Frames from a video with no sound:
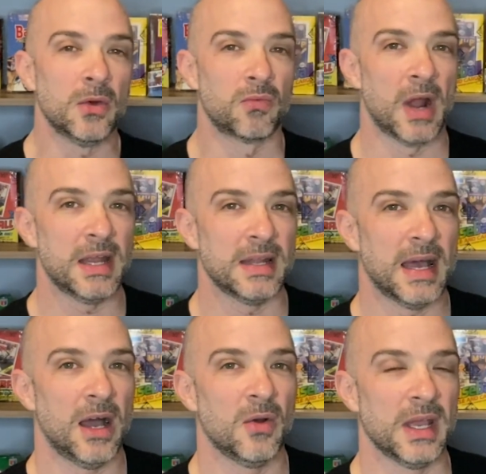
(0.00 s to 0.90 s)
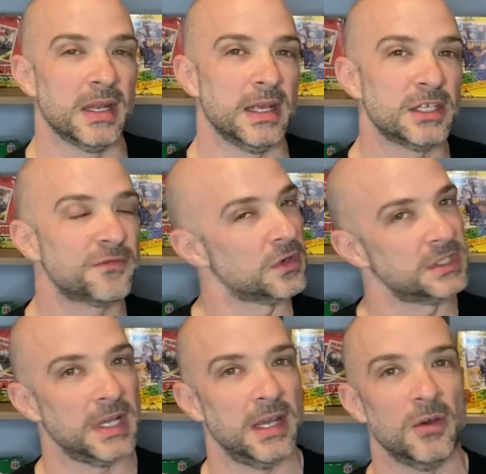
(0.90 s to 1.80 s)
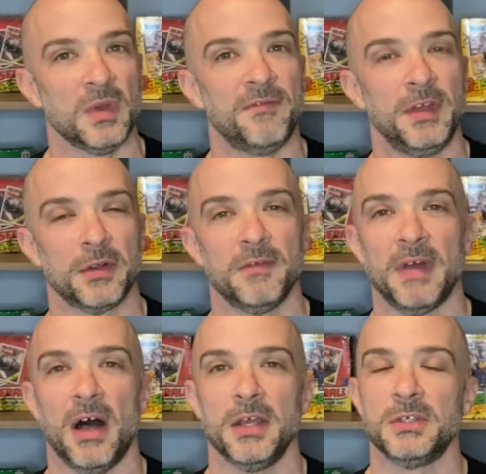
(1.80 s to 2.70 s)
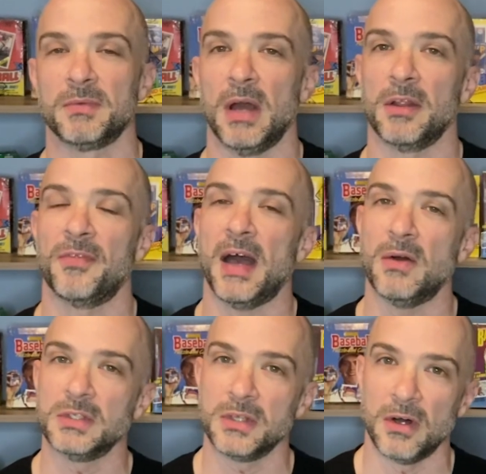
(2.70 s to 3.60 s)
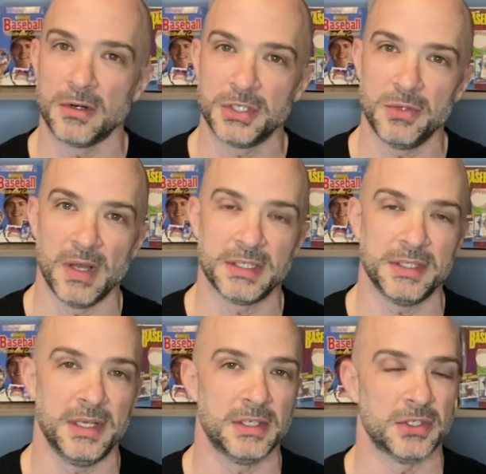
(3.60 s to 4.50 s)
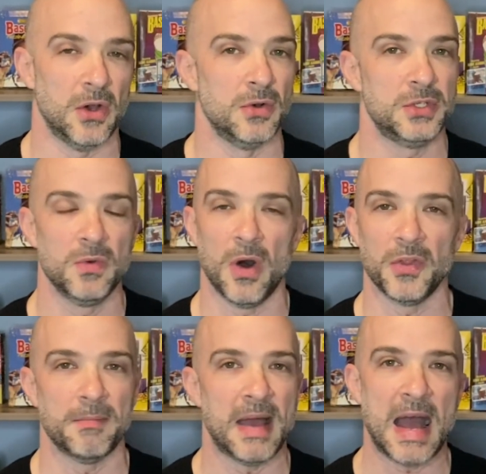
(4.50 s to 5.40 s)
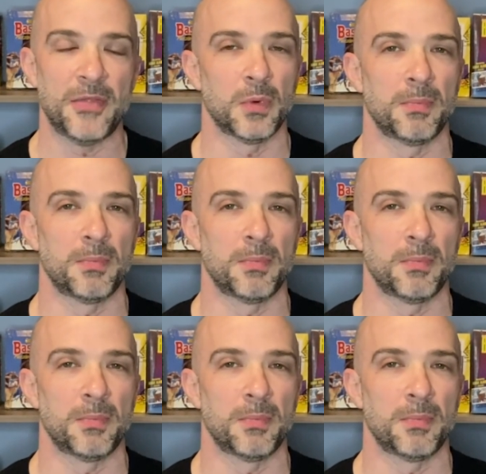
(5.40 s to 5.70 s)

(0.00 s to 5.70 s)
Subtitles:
Right now, it is for sale. We figure the value is around $1,000 USD, so do all the math.